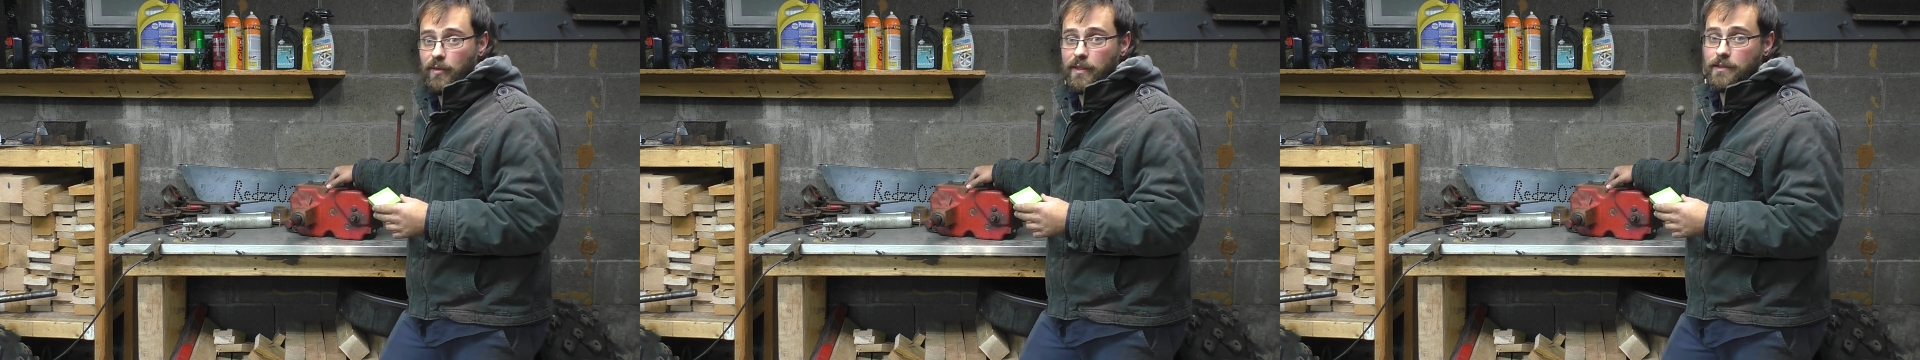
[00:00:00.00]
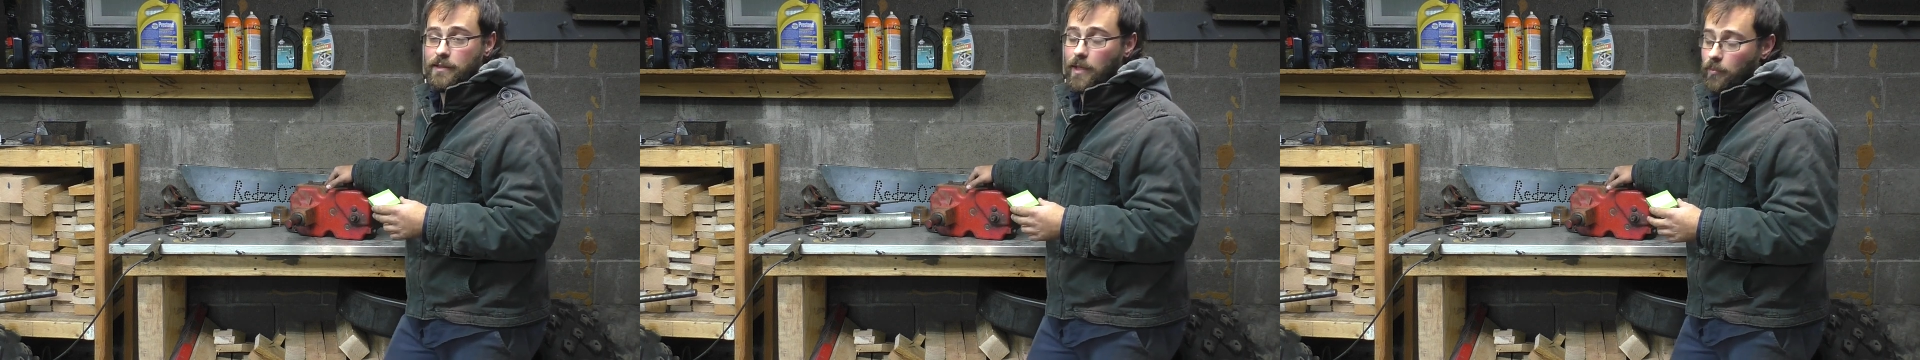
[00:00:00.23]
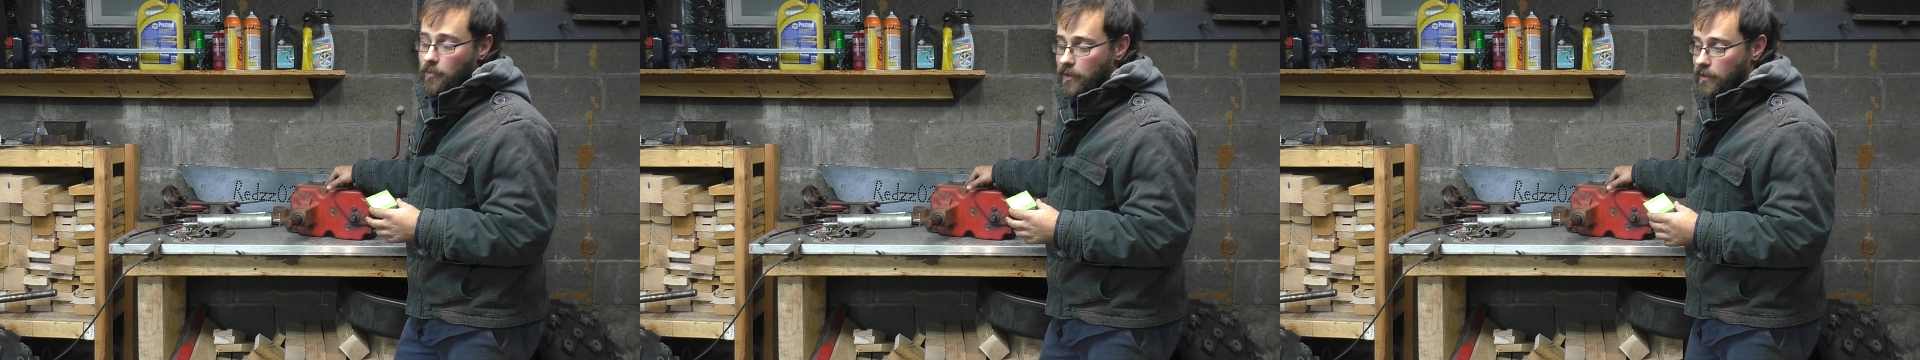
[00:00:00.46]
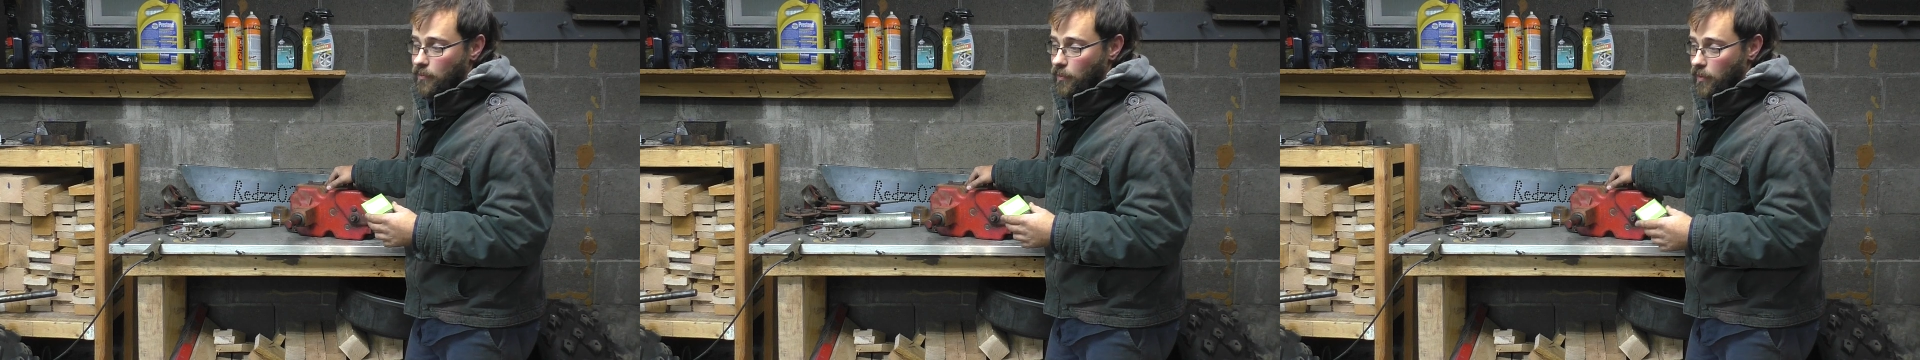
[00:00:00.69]

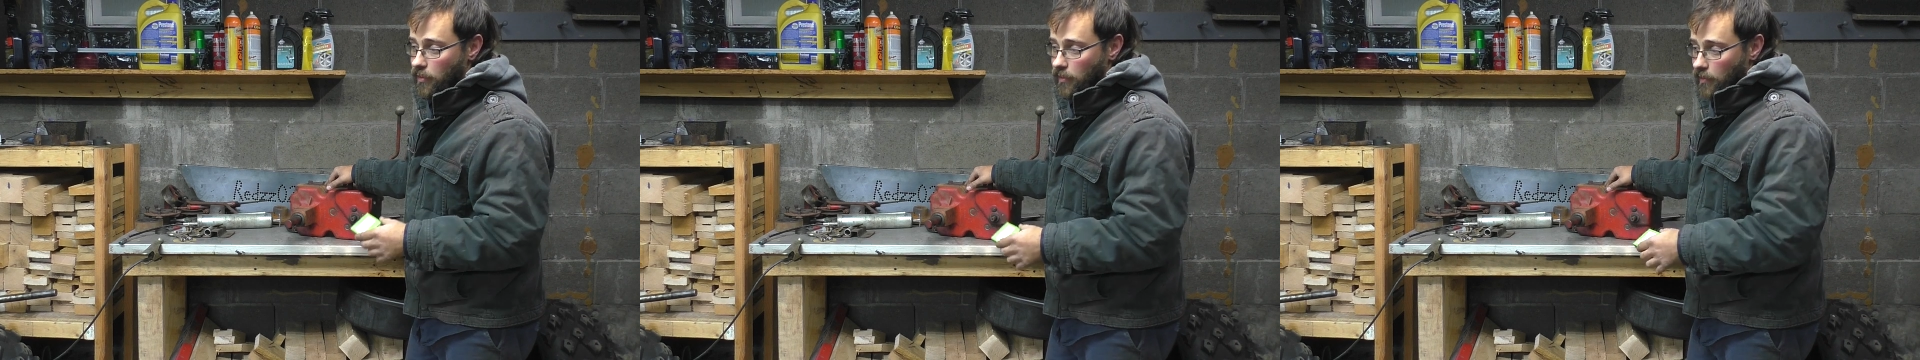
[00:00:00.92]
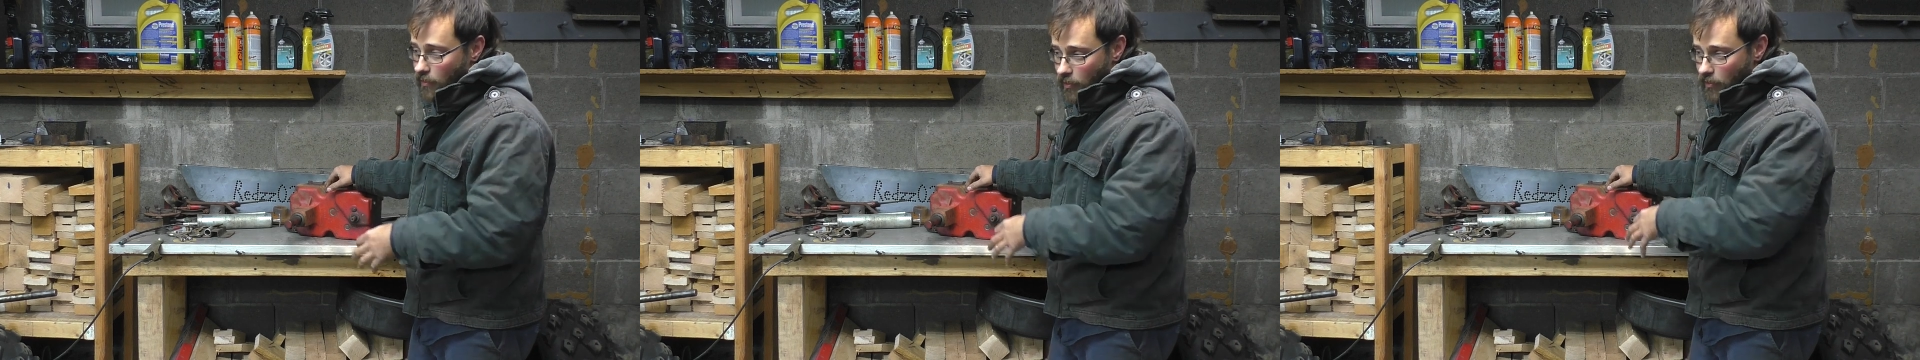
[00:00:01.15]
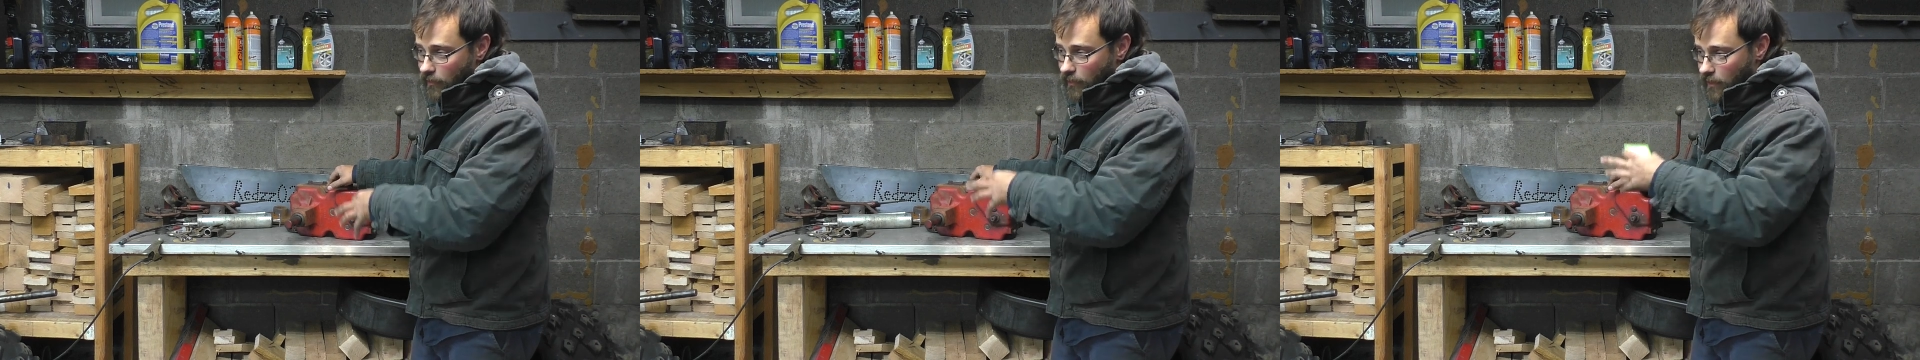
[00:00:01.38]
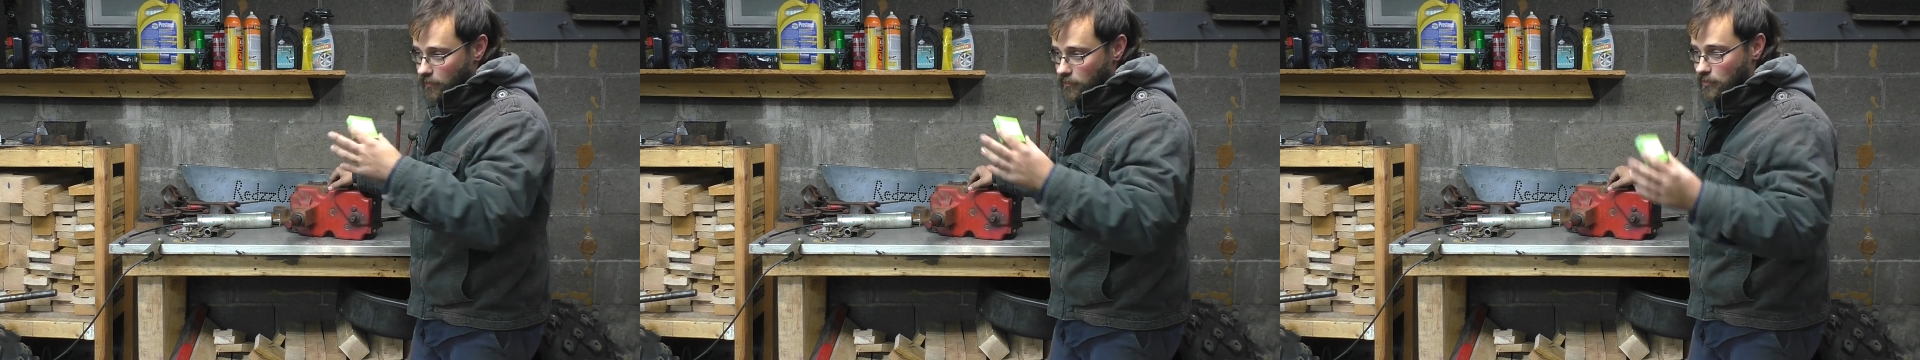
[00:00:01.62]
reassembling with all the
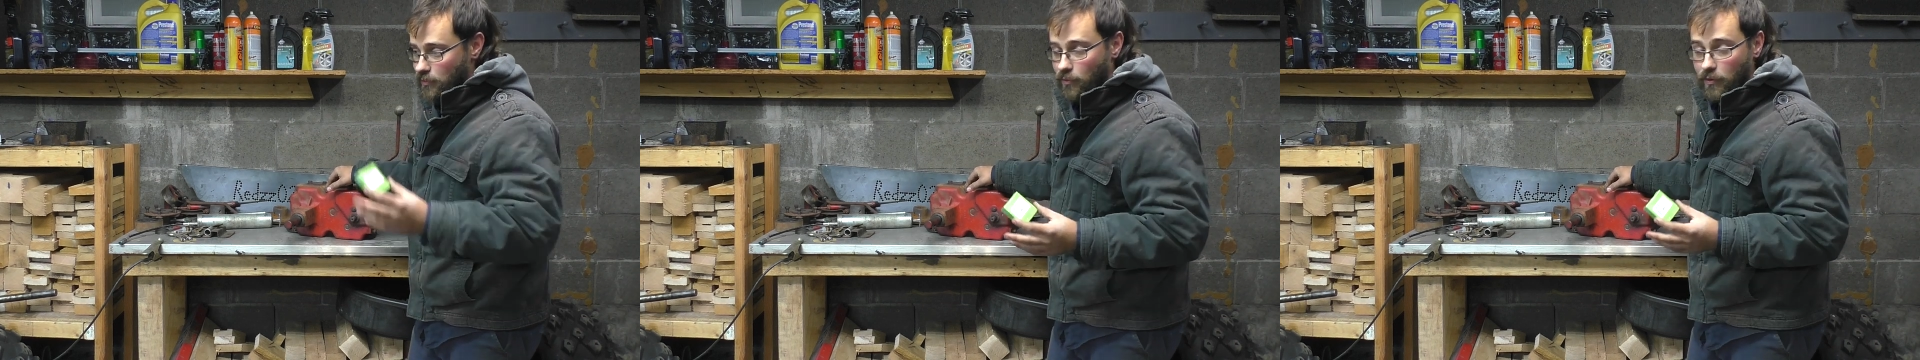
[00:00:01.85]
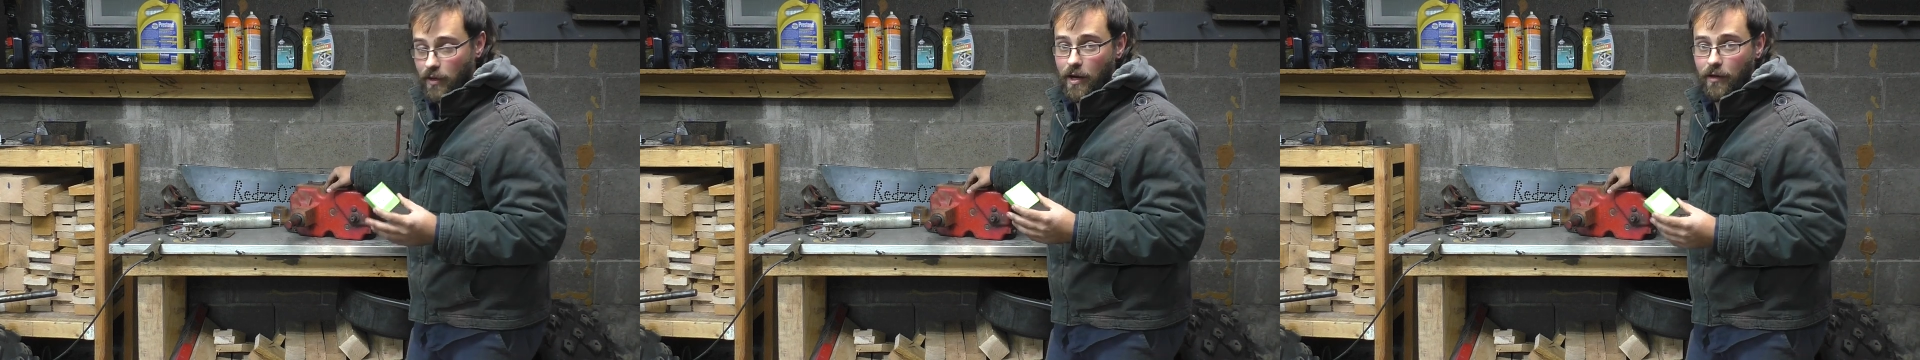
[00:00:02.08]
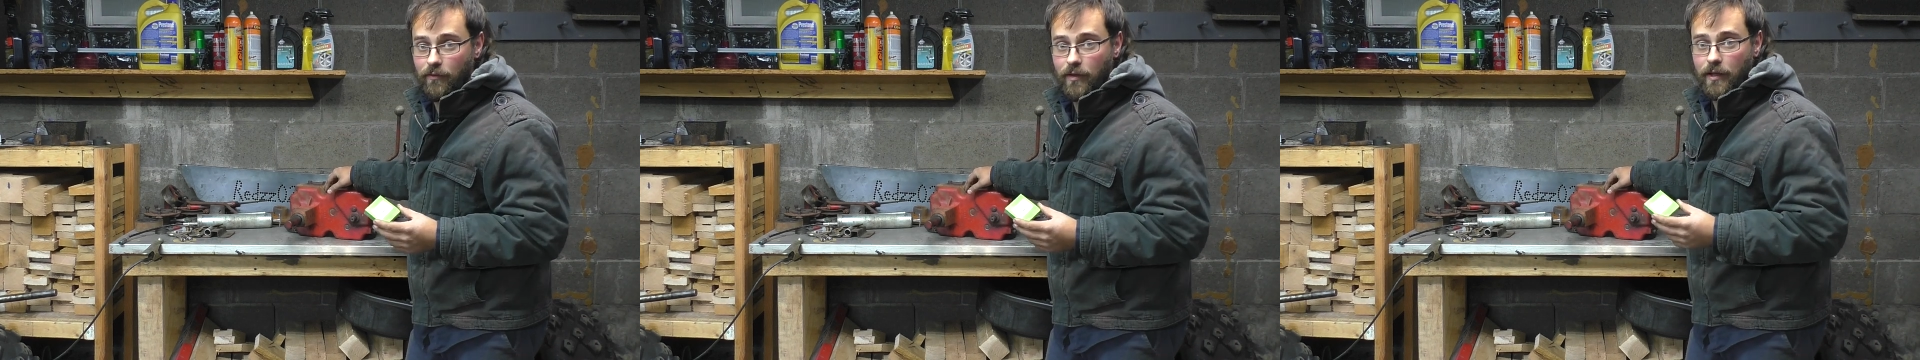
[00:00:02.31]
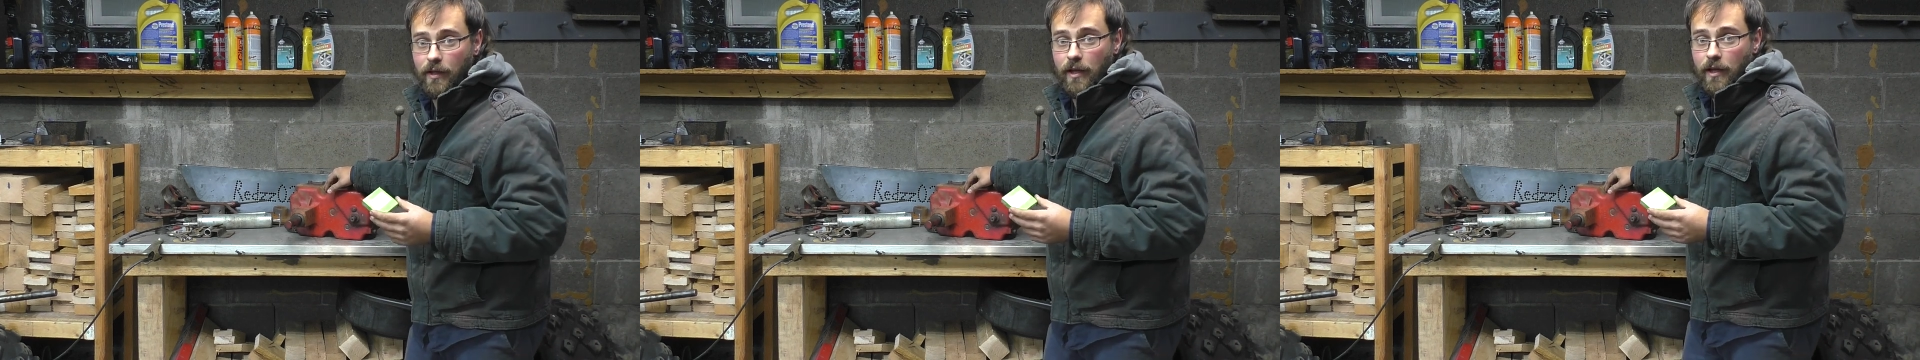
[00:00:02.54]
gears torn out of
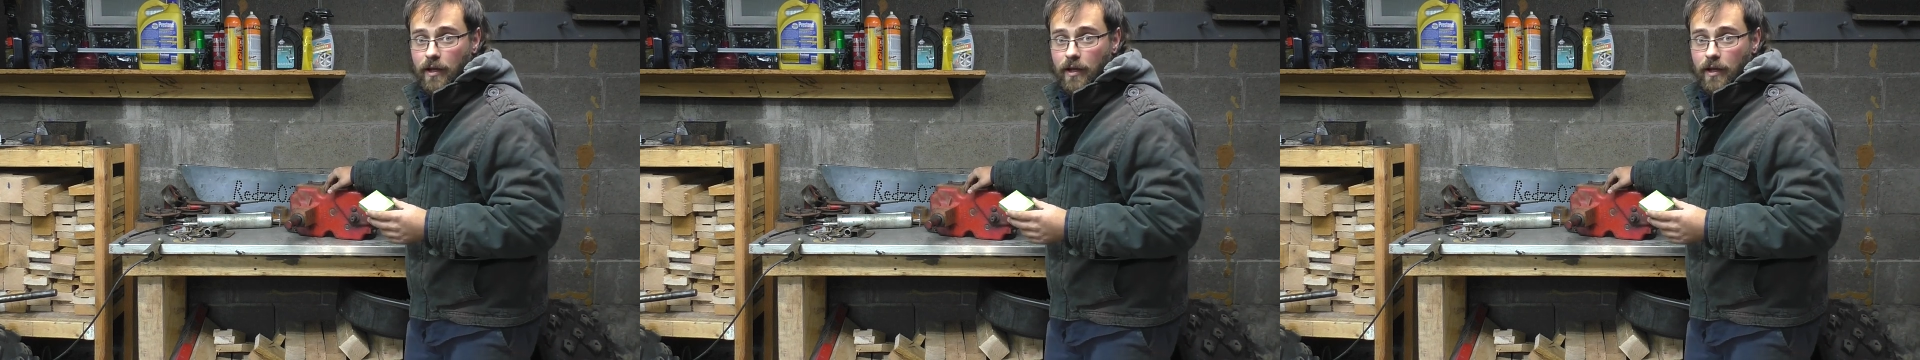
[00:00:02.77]
it.